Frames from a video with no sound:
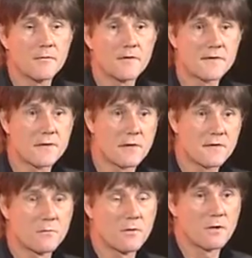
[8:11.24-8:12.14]
to start
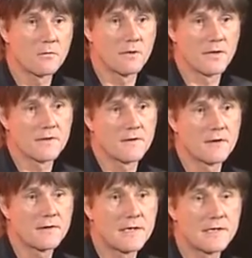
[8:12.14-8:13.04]
to work with us and
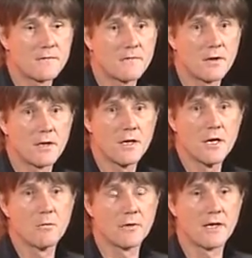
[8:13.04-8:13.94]
identify
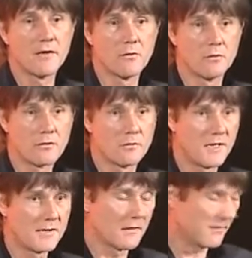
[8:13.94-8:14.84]
what they thought could
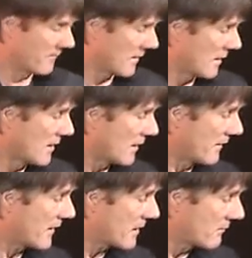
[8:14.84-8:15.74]
be done.
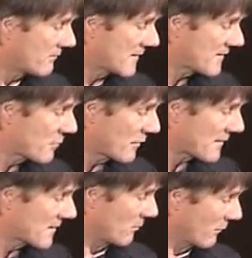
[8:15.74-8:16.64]
And they were
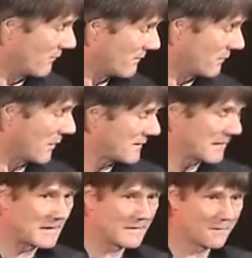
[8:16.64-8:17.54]
responsible for
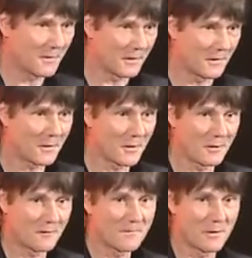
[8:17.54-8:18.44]
identifying the
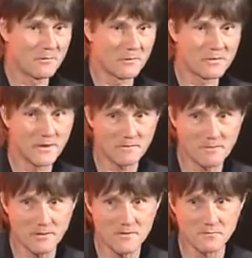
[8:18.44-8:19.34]
kind of phone that they
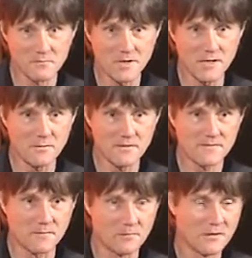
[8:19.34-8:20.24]
felt would be
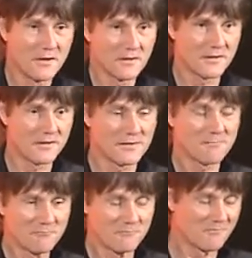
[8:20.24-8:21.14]
useful, and
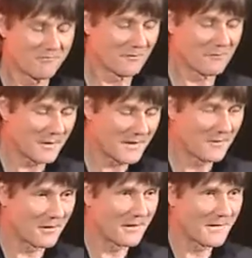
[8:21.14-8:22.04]
referring to
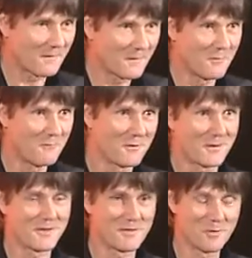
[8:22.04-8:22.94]
it as a phone
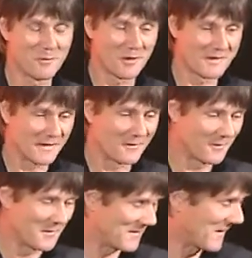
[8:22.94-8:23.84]
rather than a mobile
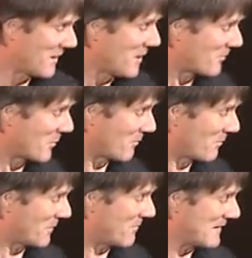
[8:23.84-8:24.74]
technology is
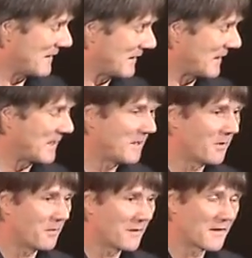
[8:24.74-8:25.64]
probably misleading
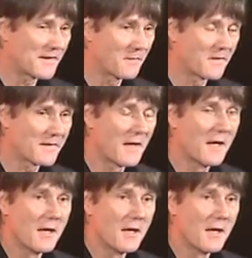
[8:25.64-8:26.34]
anyway, because it was